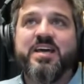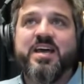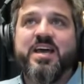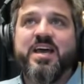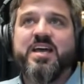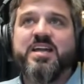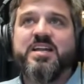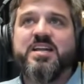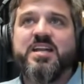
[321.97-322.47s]

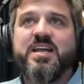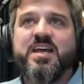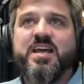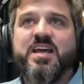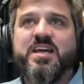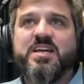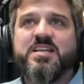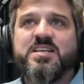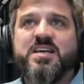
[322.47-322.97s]
and
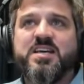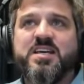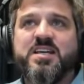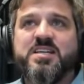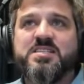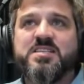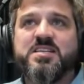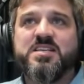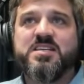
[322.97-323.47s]
it
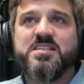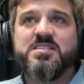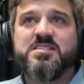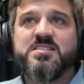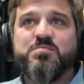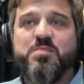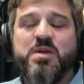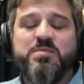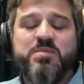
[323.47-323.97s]

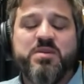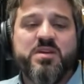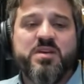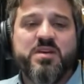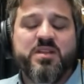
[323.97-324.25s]
is maybe